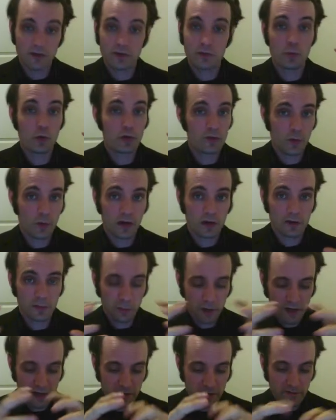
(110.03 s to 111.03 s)
you're more than welcome to
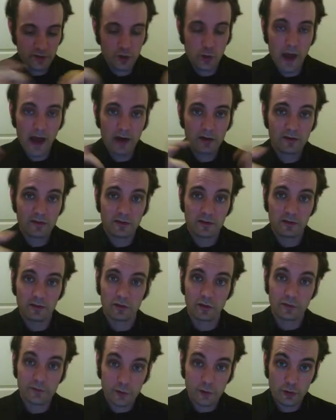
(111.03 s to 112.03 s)
break your view out into
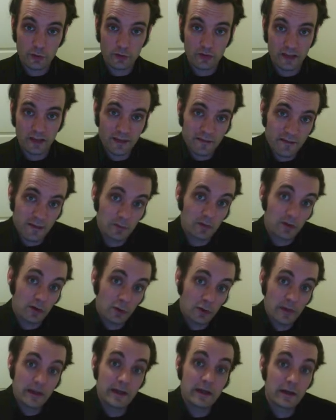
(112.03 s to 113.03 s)
little views and give them
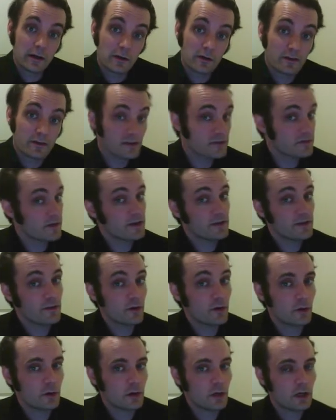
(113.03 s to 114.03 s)
little mediators. That's fine
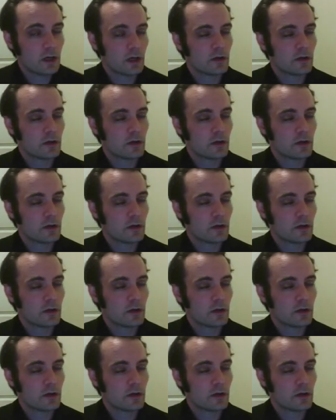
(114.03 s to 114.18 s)
too.